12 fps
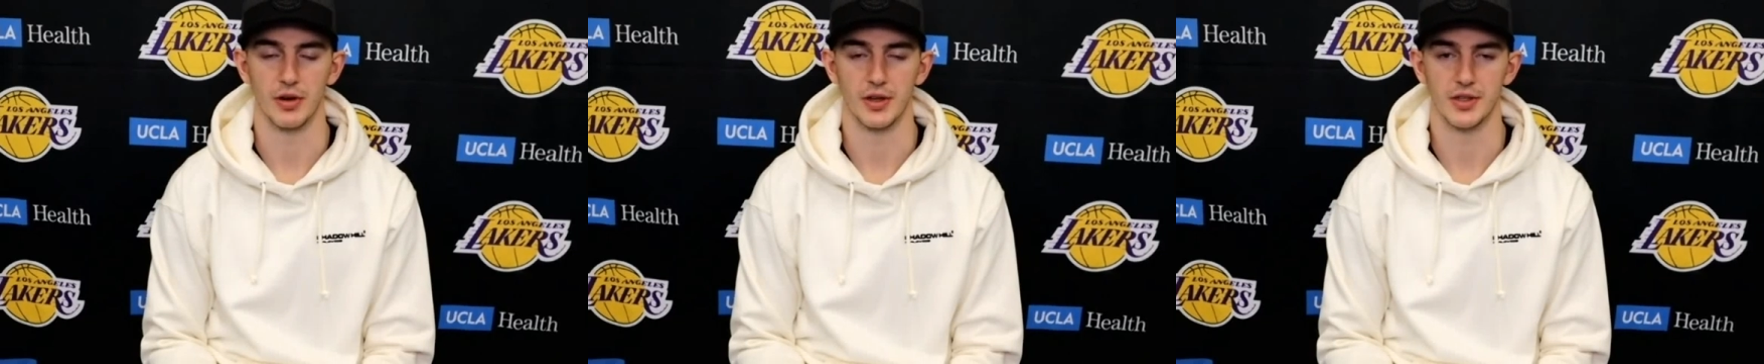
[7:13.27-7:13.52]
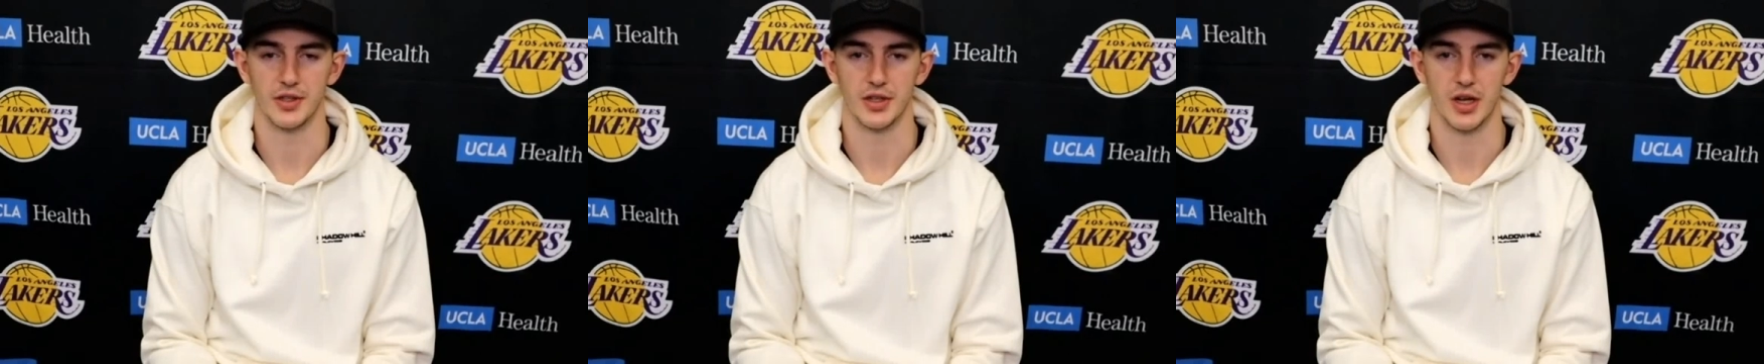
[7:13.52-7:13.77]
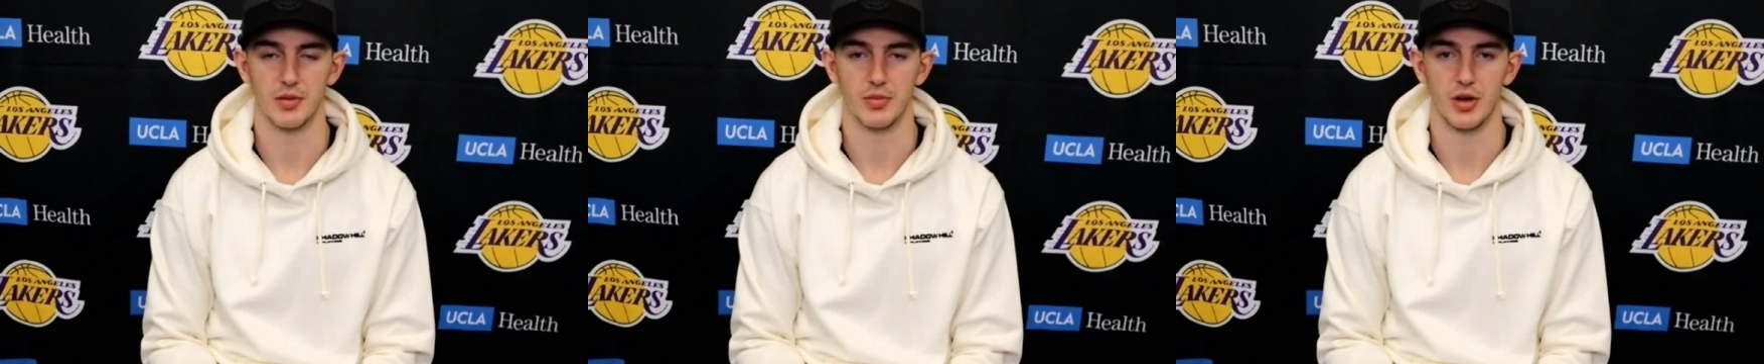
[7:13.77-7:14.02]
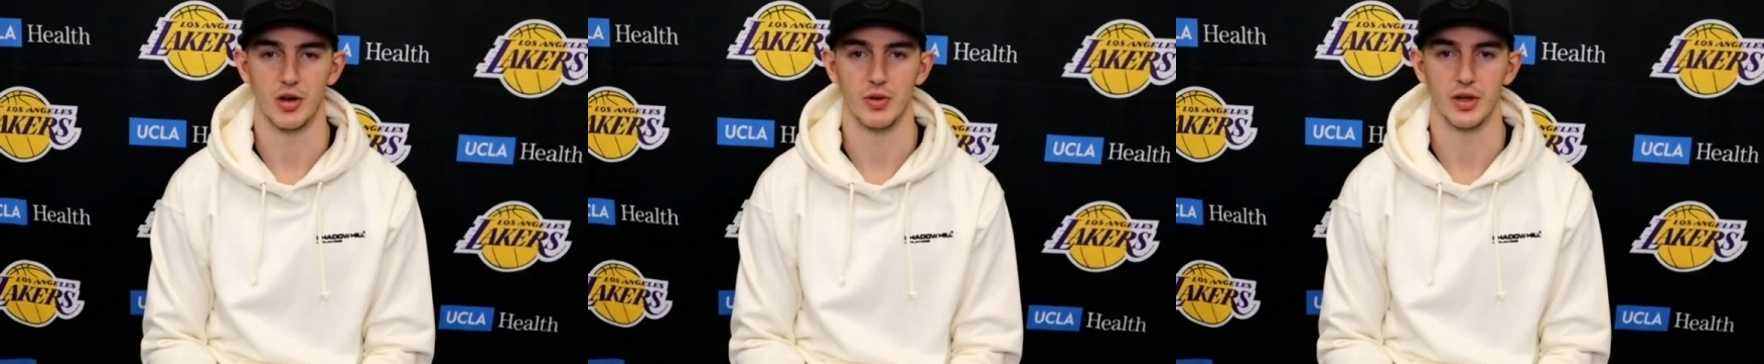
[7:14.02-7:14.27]
Grayson shot the
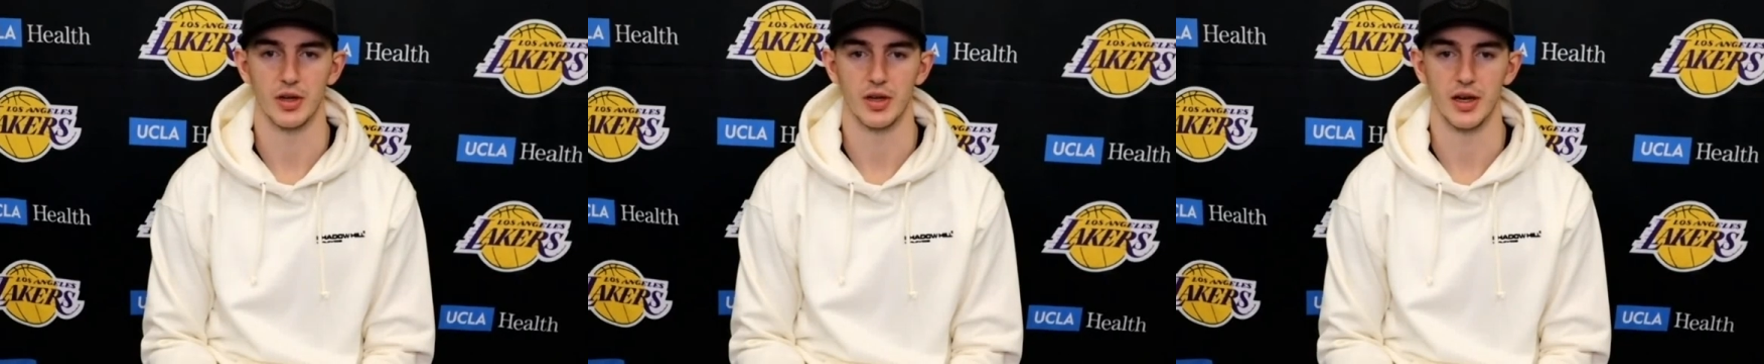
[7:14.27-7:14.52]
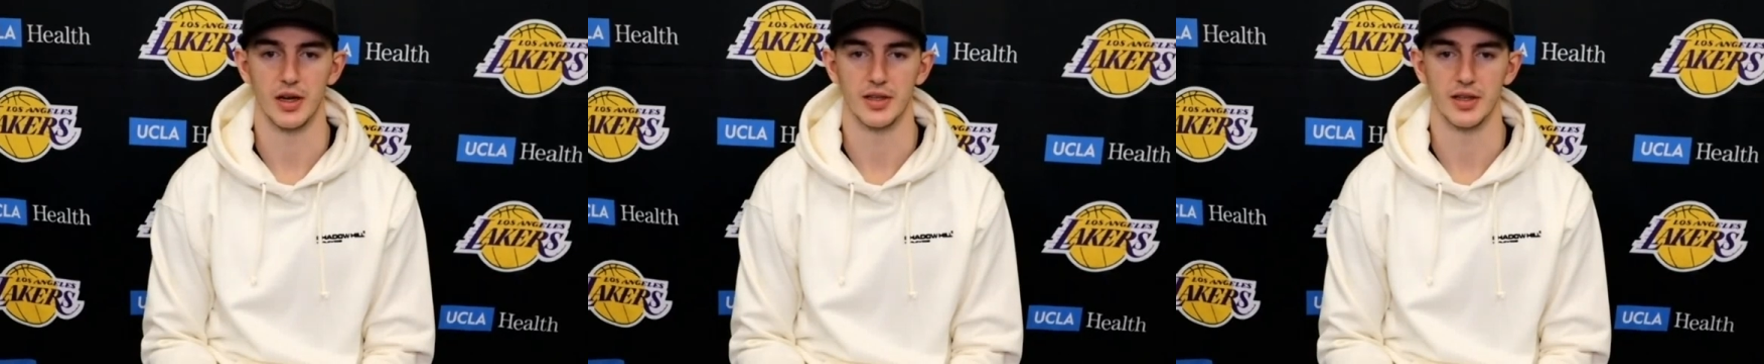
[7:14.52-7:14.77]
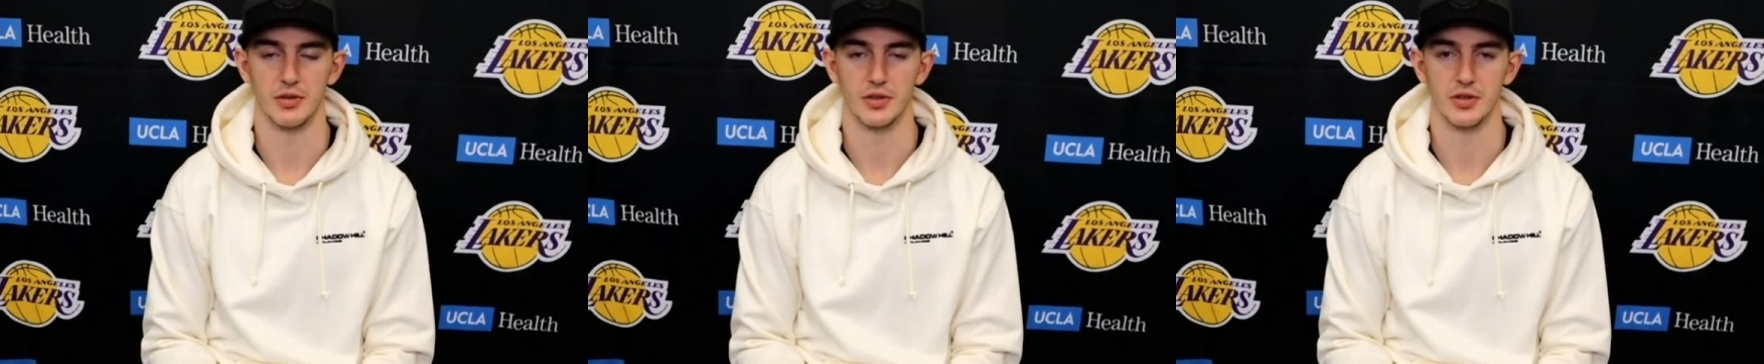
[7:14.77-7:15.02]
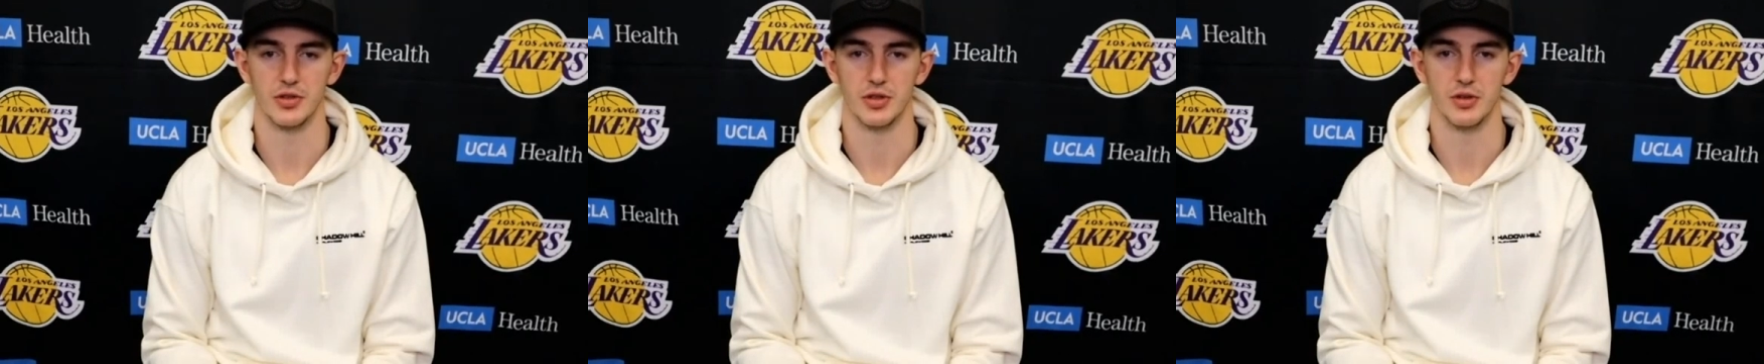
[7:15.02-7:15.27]
ball well tonight.
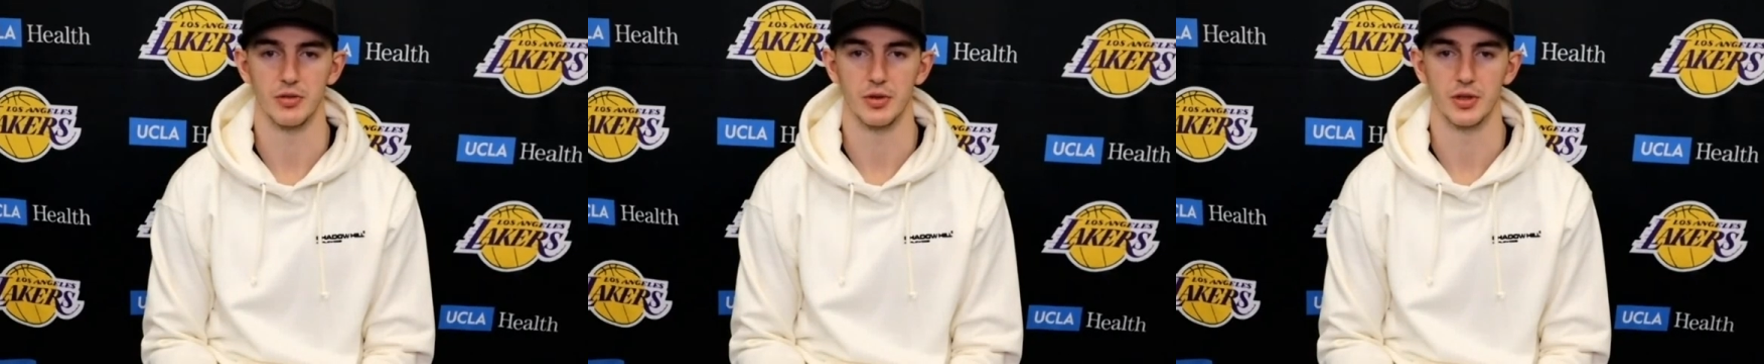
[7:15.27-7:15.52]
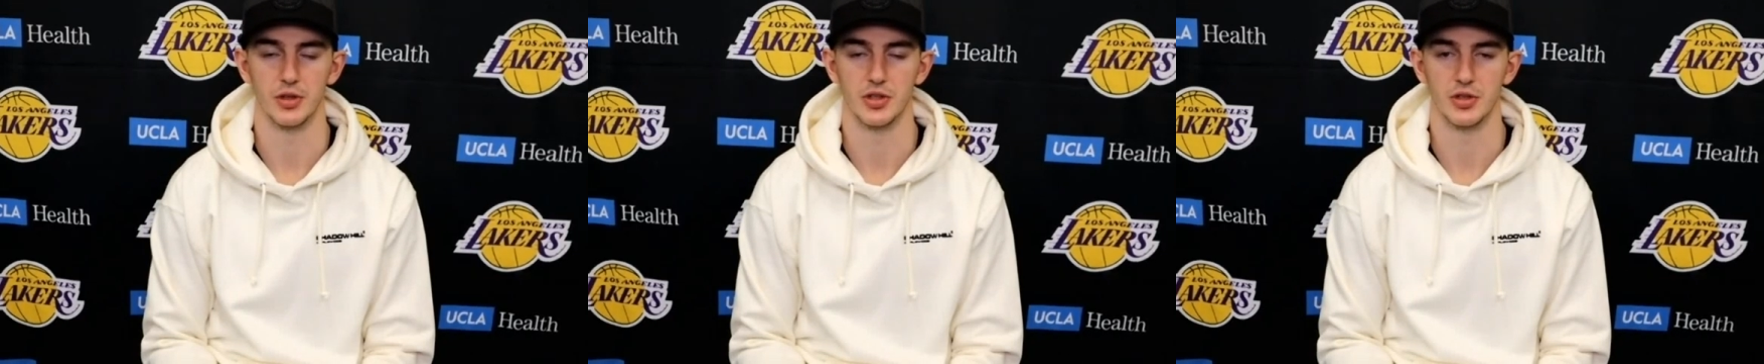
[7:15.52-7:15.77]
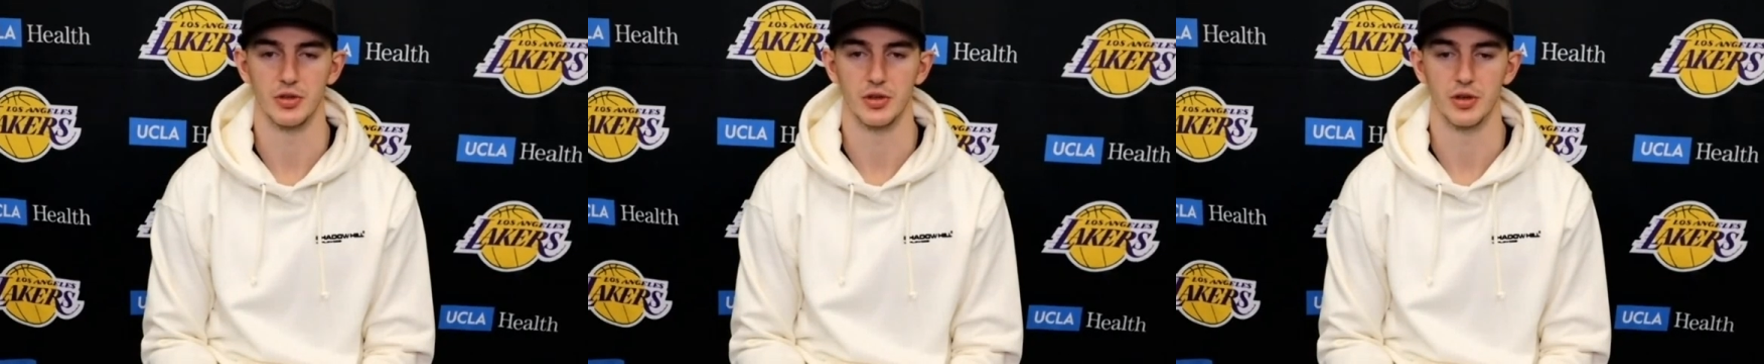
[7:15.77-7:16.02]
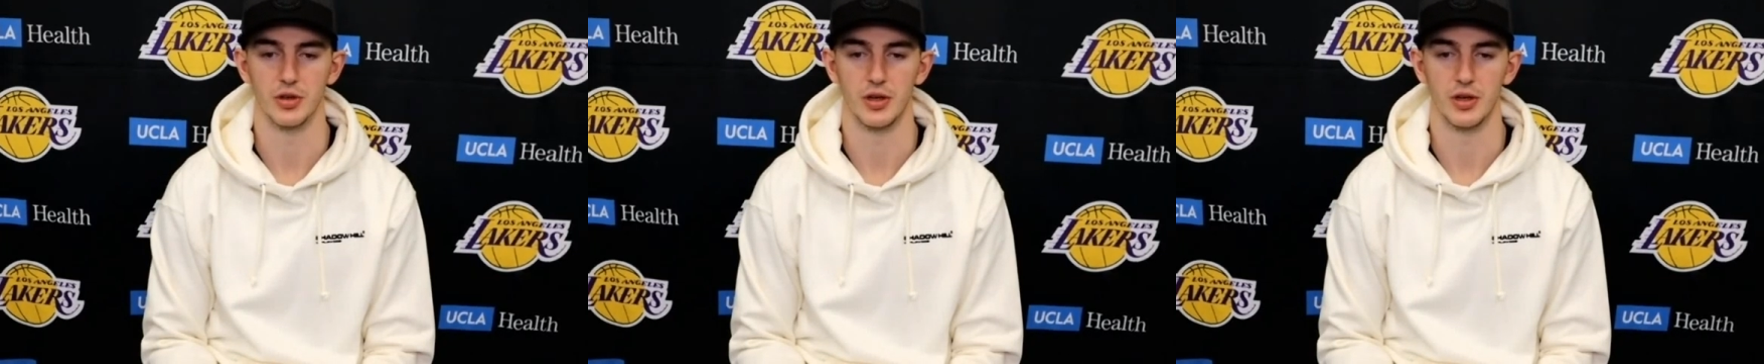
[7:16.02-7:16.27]
Dylan's usually a really good shooter.